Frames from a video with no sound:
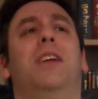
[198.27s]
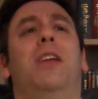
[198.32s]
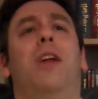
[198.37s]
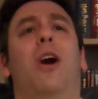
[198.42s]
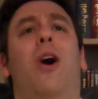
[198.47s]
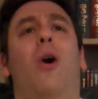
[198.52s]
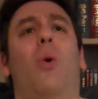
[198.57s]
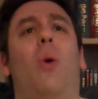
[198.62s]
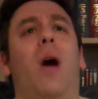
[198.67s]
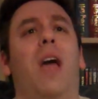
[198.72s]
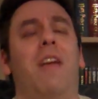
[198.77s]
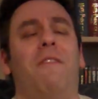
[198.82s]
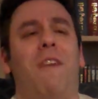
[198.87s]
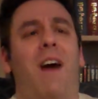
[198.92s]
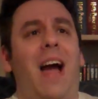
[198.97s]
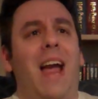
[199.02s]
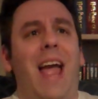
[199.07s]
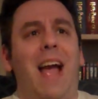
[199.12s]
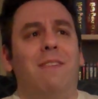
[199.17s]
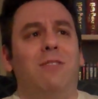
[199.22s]
you know, if
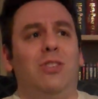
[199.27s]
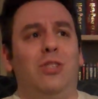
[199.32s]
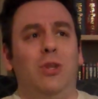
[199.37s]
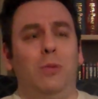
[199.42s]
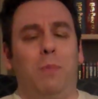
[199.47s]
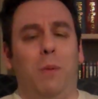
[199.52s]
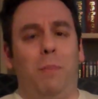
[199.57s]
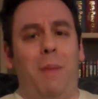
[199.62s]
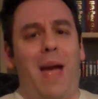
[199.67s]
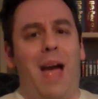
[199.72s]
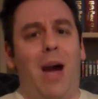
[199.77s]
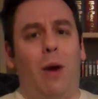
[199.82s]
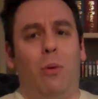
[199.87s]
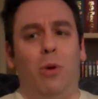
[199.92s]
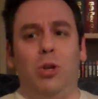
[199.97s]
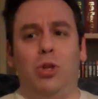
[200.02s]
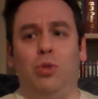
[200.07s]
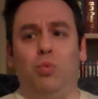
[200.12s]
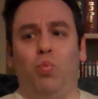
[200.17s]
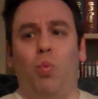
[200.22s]
I have
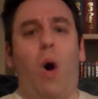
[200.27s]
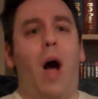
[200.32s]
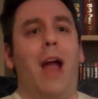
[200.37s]
superpowers,